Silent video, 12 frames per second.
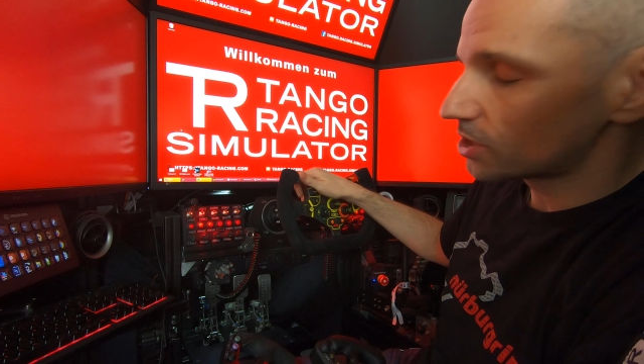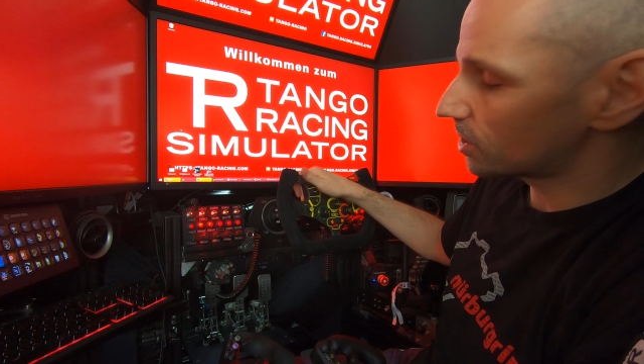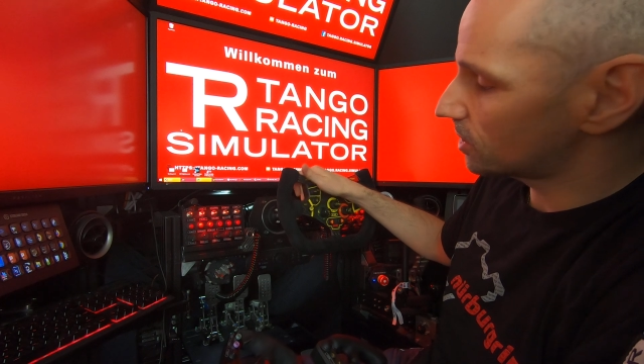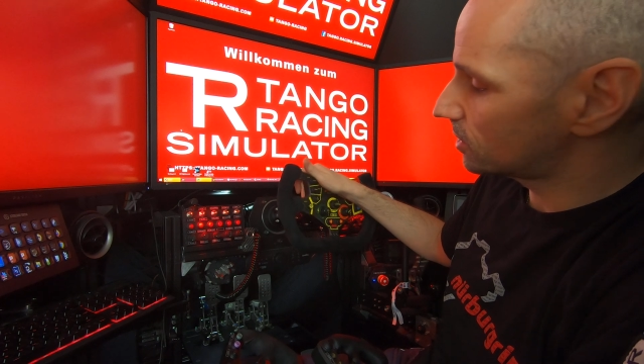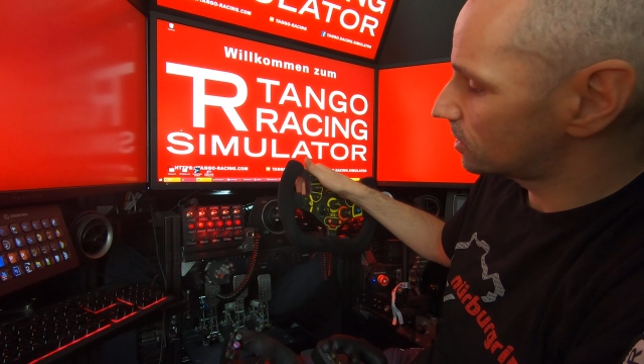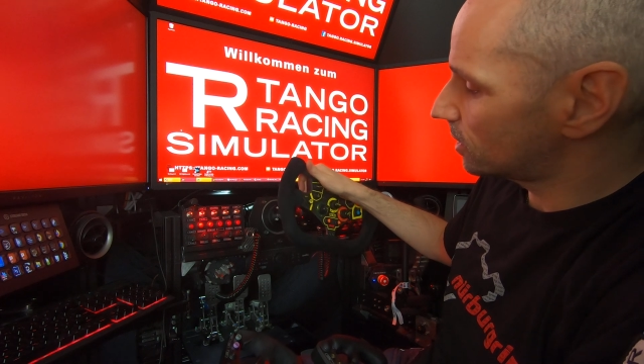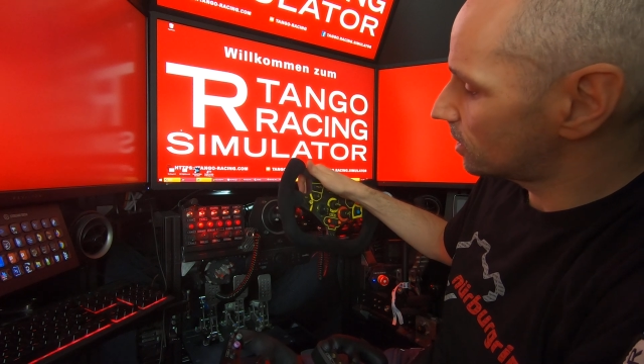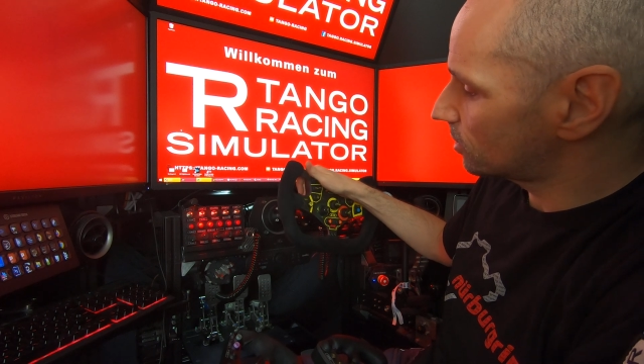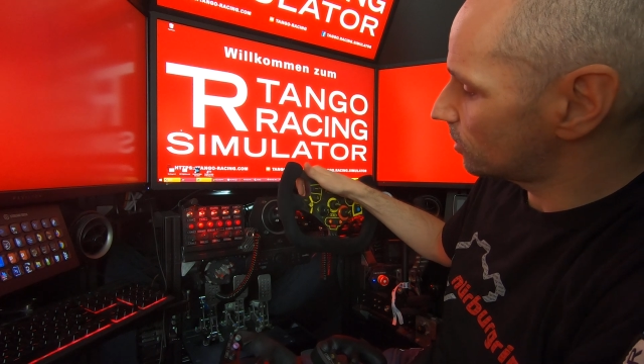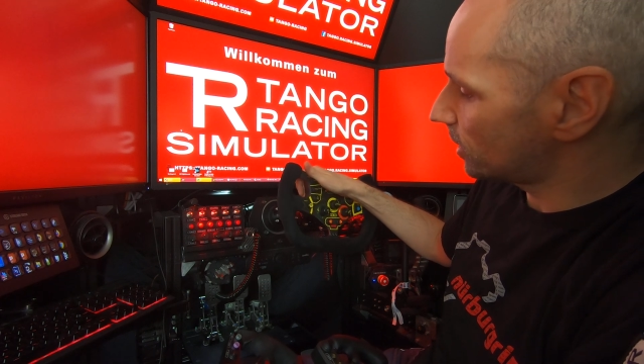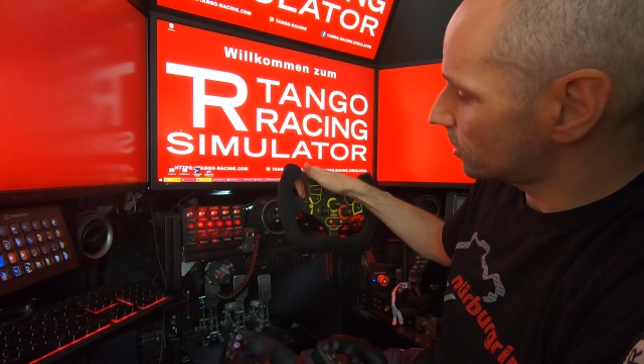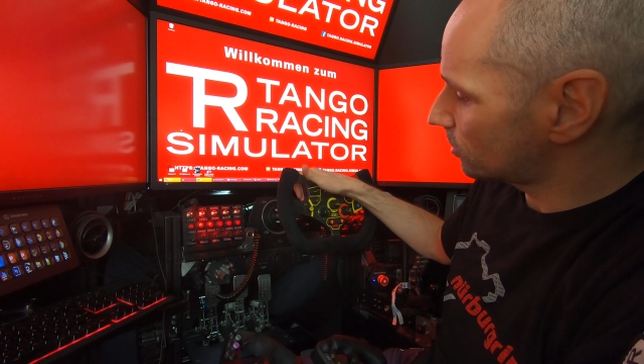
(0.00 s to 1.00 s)
just to
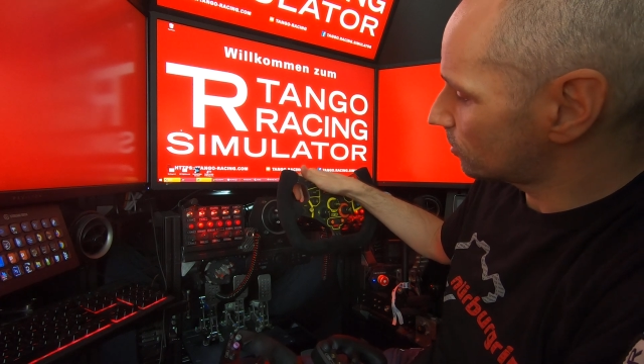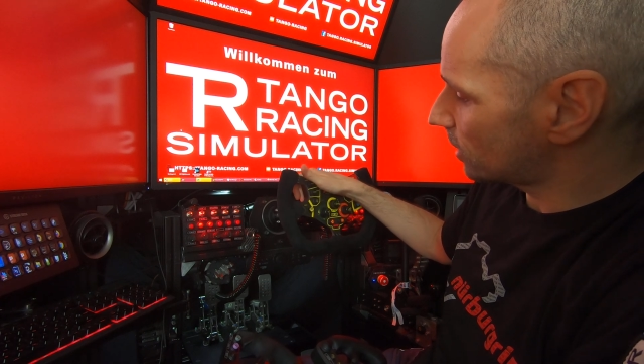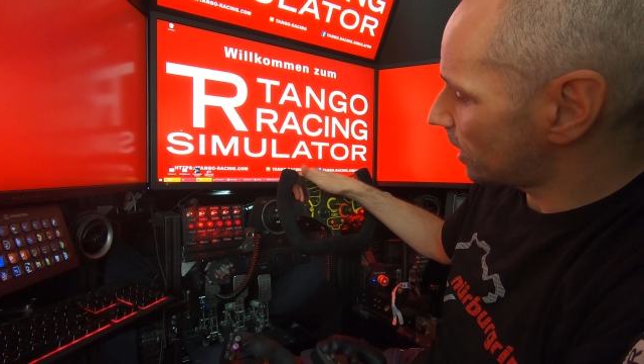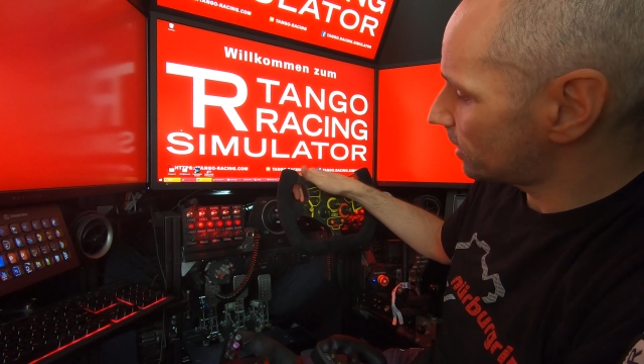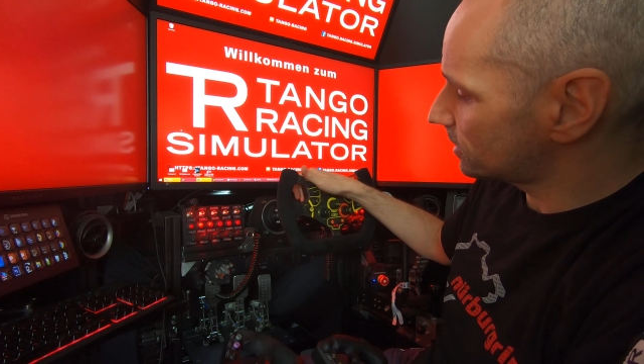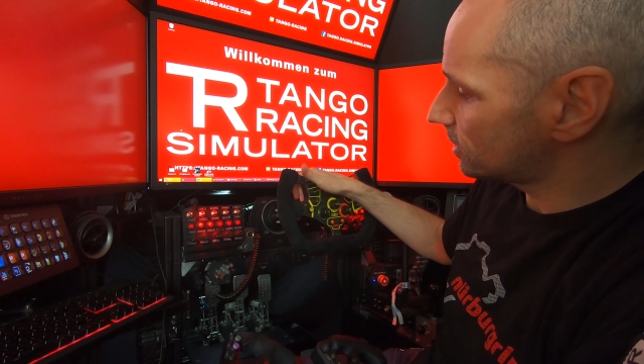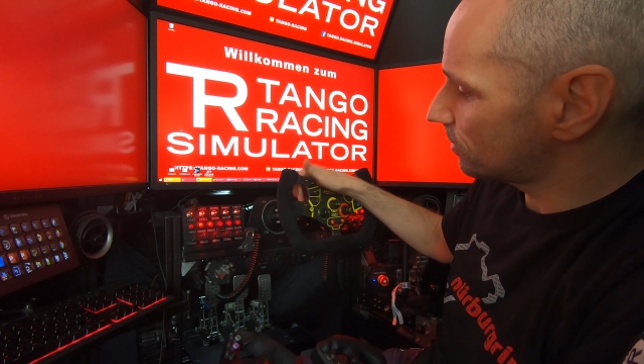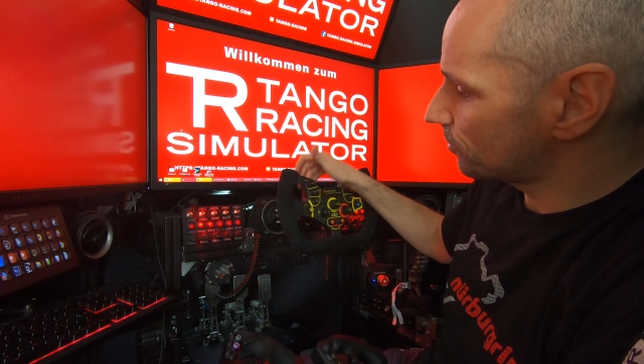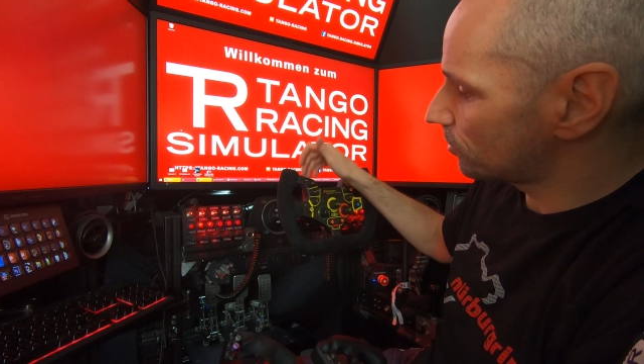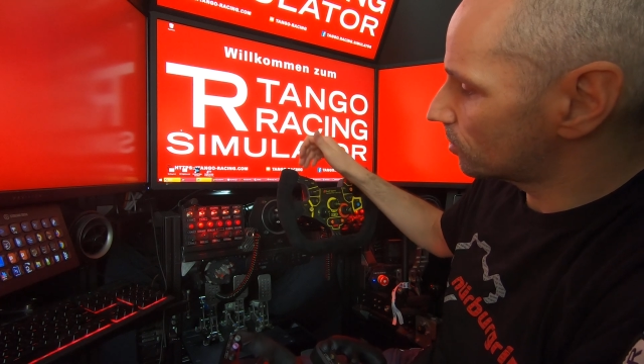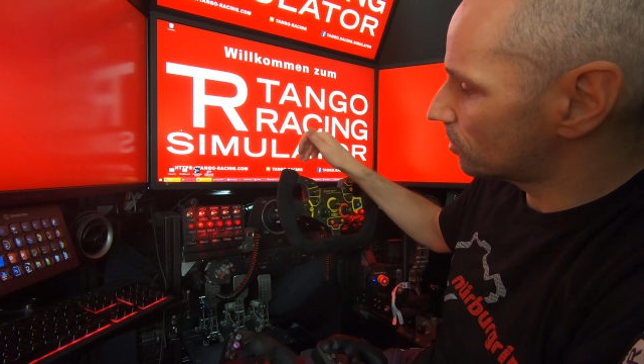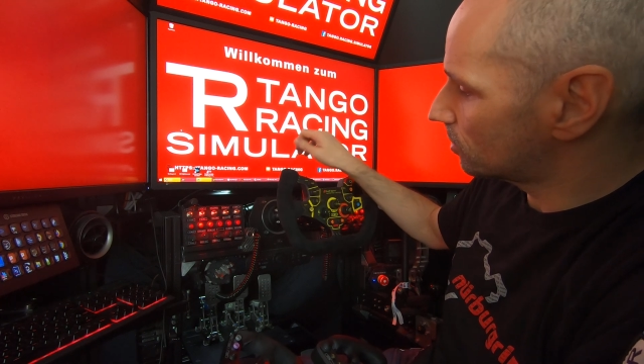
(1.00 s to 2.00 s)
let you know, guys,
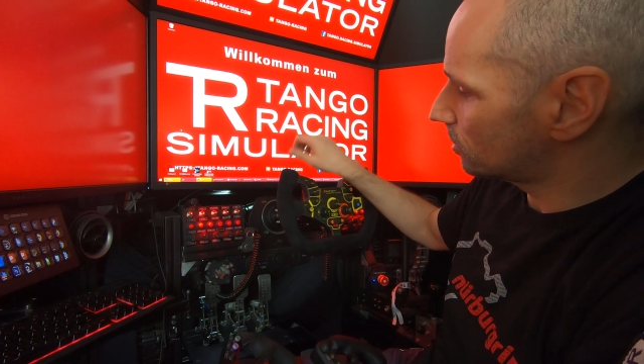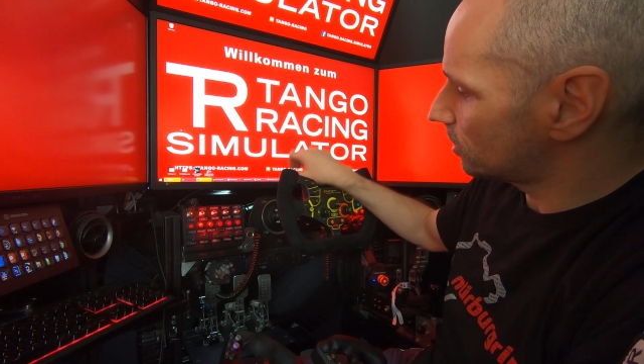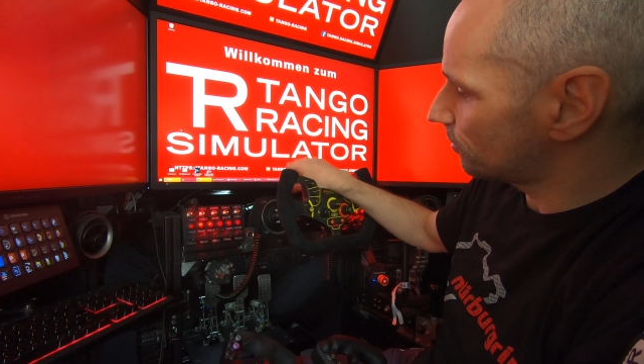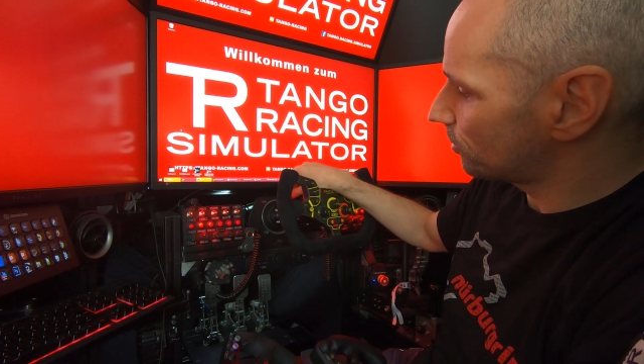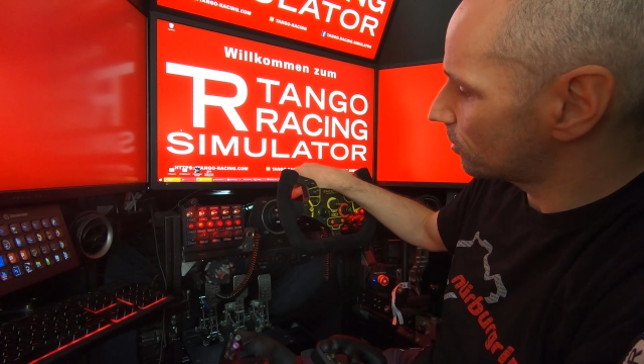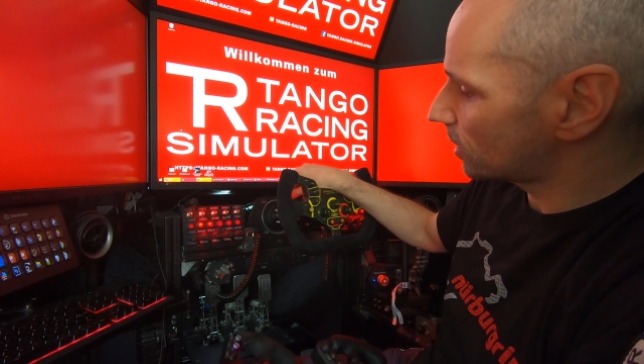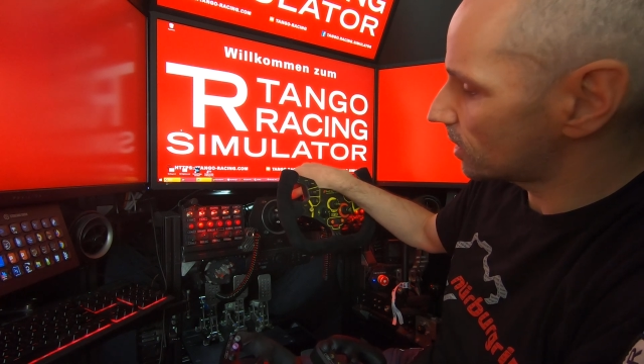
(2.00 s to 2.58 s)
if you